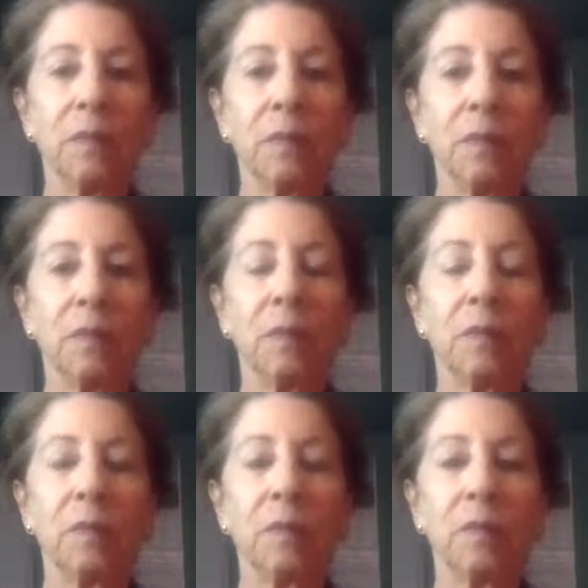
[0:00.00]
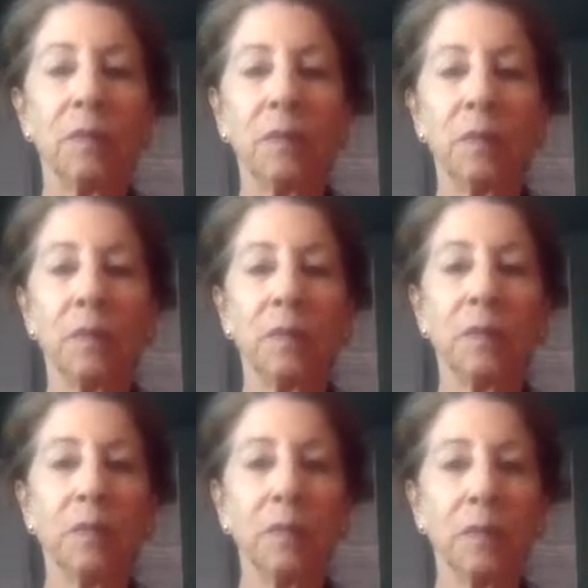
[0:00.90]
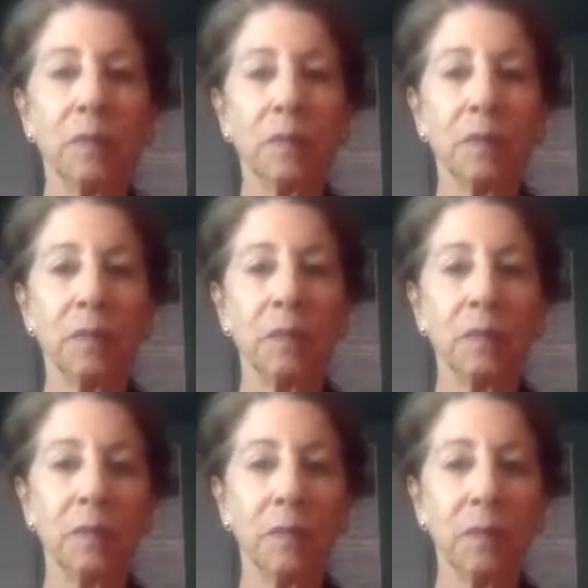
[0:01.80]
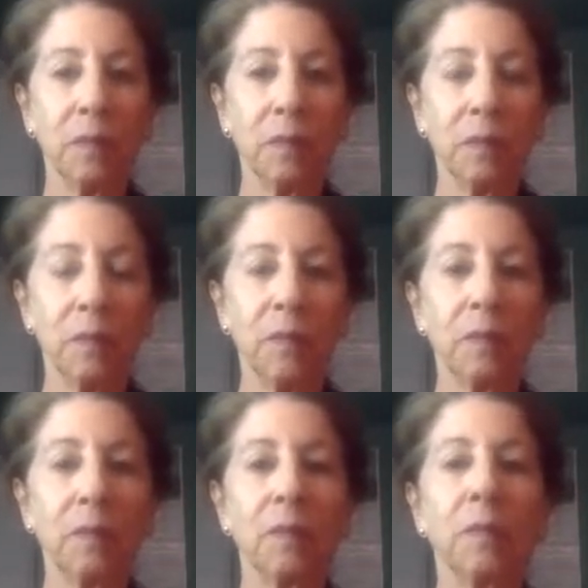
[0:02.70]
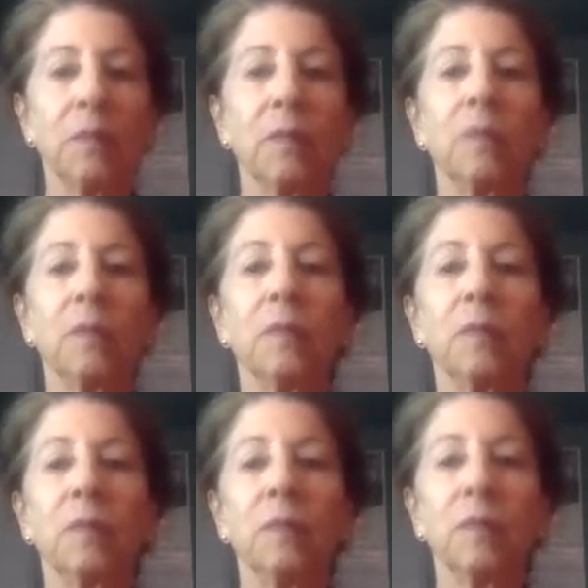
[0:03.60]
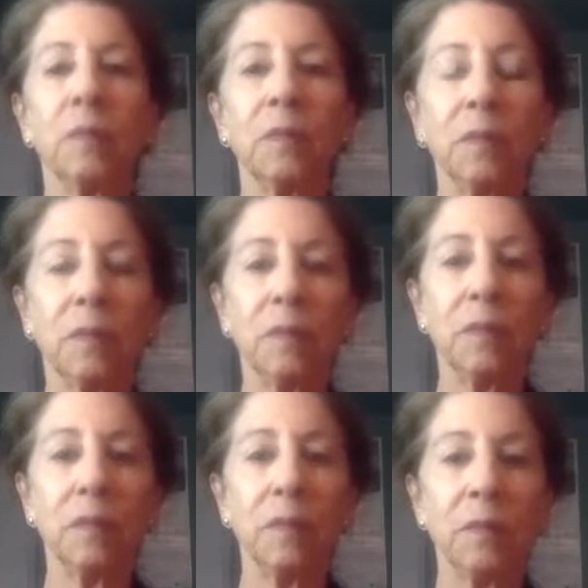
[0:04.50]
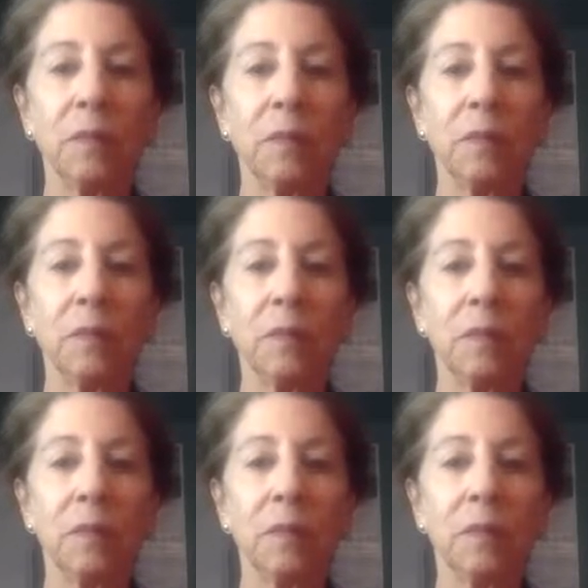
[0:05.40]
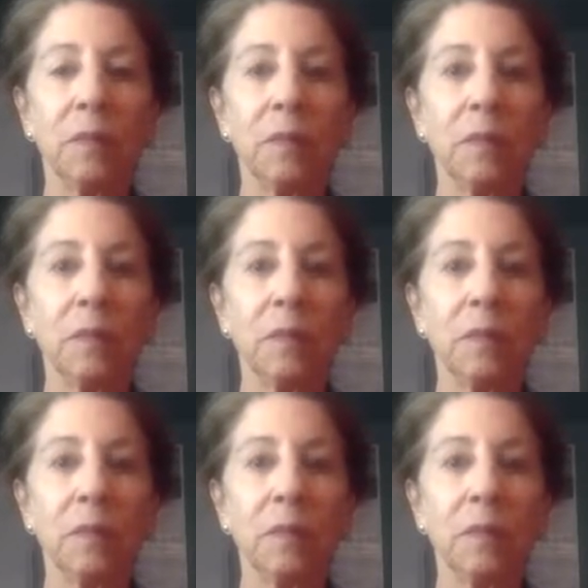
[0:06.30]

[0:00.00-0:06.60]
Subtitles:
[no speech]